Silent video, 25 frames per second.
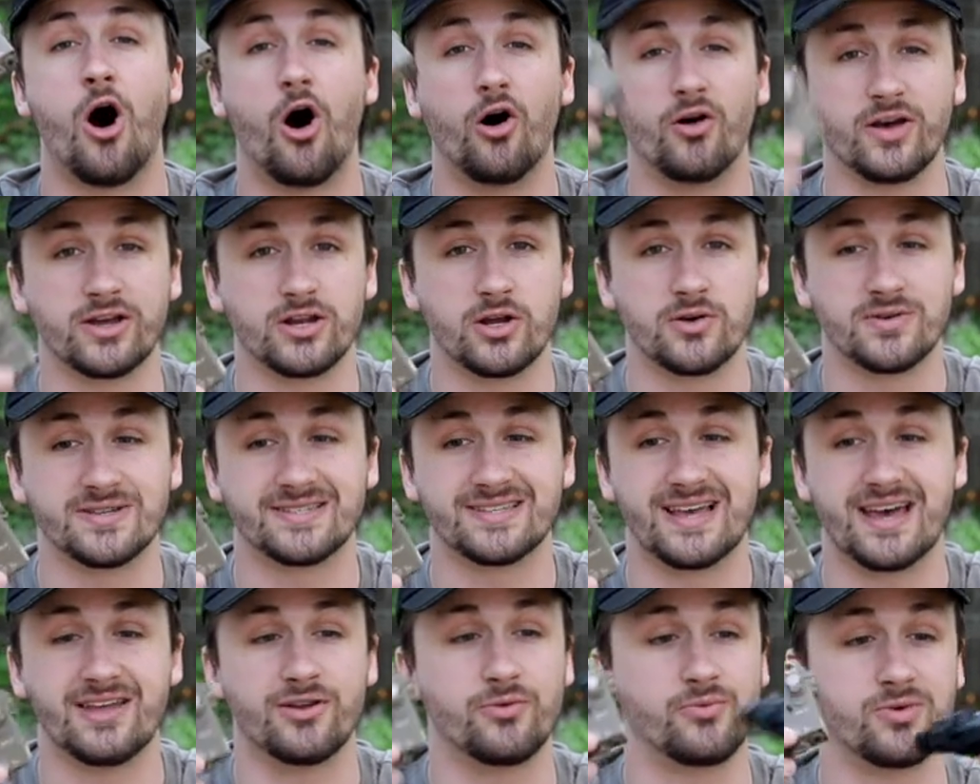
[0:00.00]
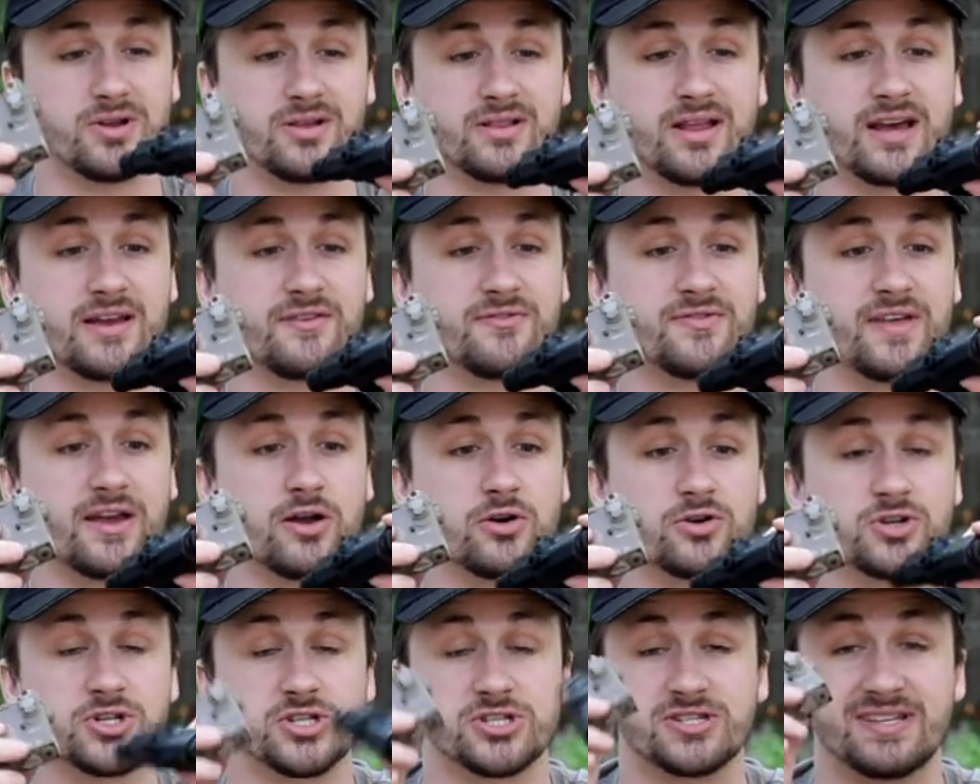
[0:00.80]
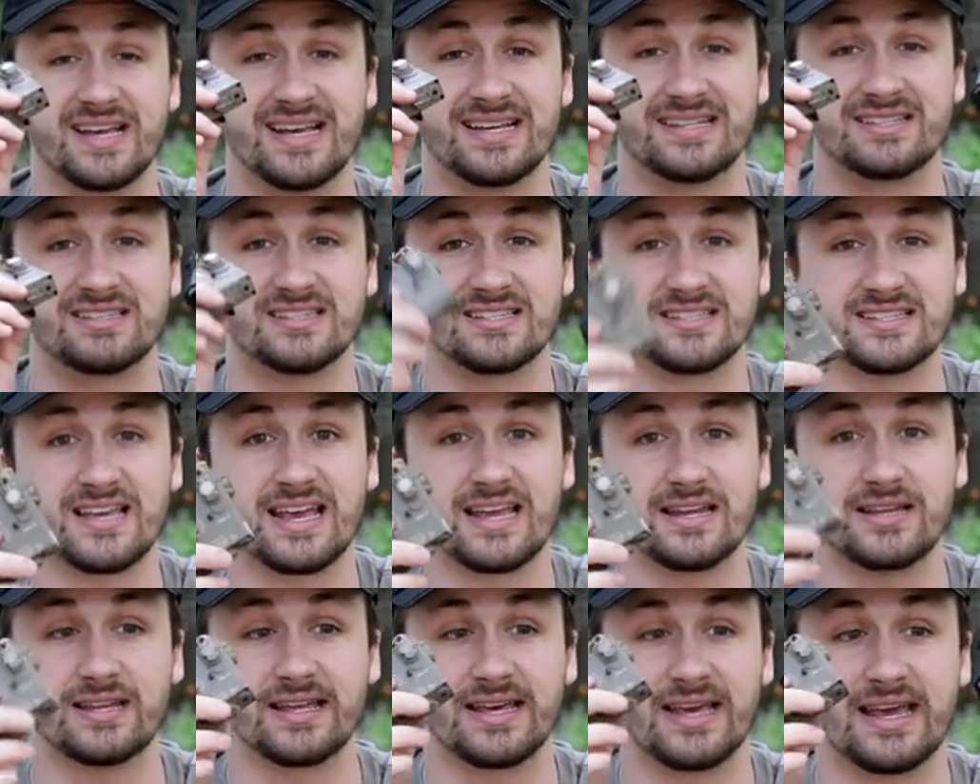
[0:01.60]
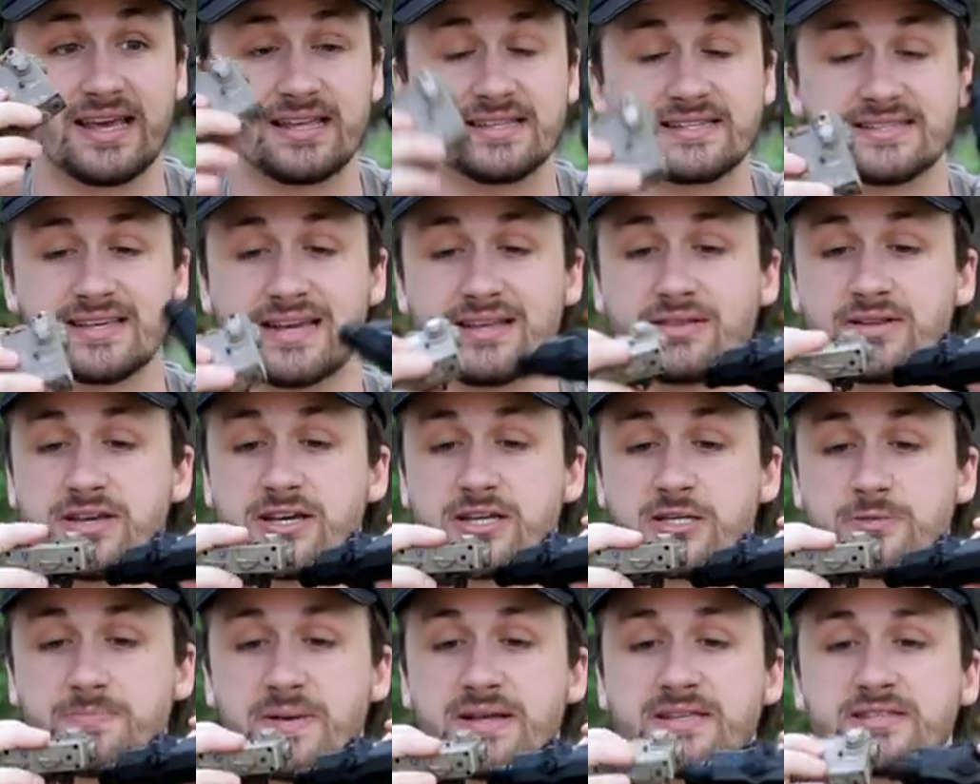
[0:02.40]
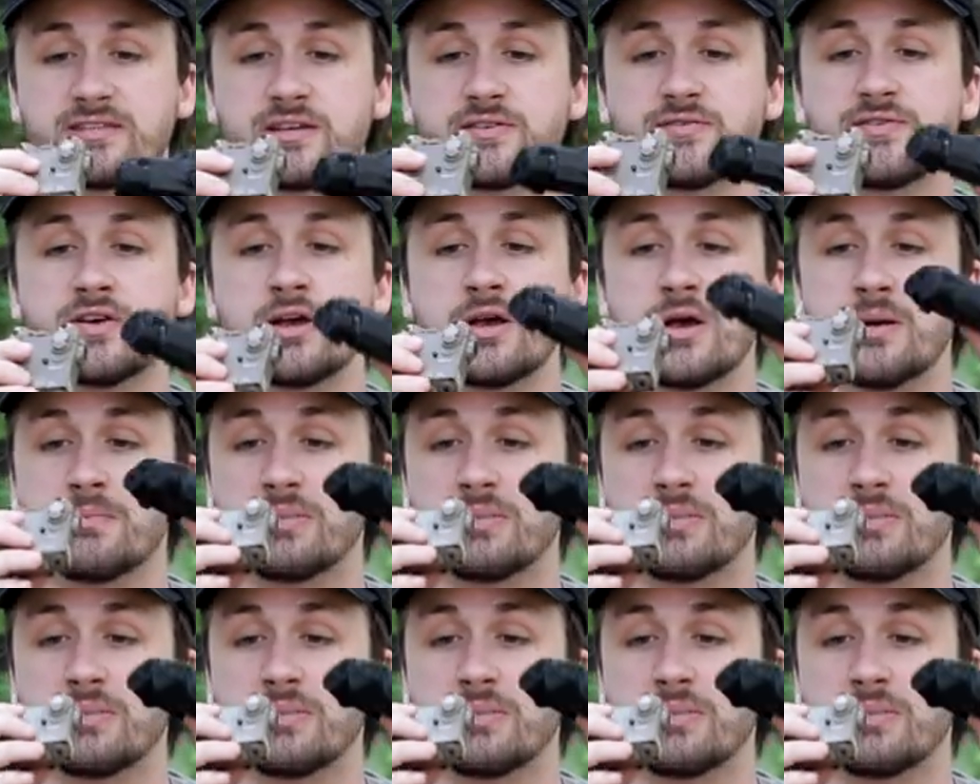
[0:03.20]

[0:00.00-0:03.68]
All I know is that in real life, they are just insanely, insanely expensive.